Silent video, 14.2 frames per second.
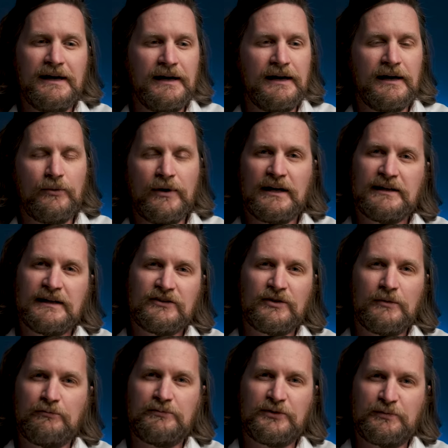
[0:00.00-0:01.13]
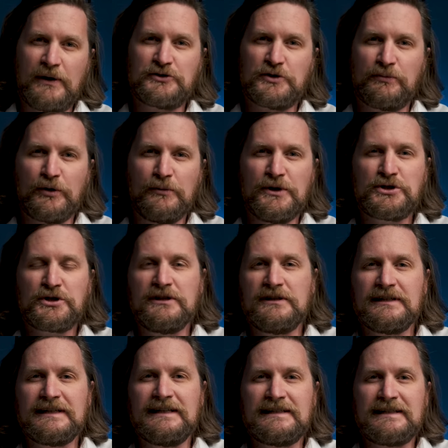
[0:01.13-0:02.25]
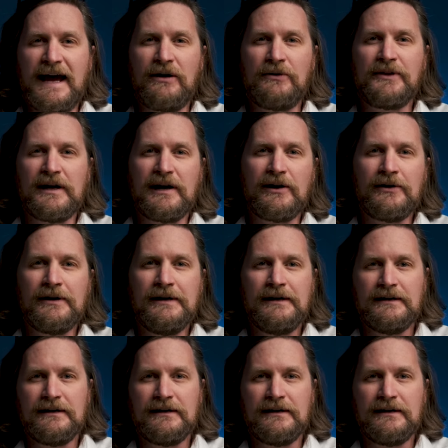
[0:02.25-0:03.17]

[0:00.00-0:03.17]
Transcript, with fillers: and we had to get some special permission to get down there,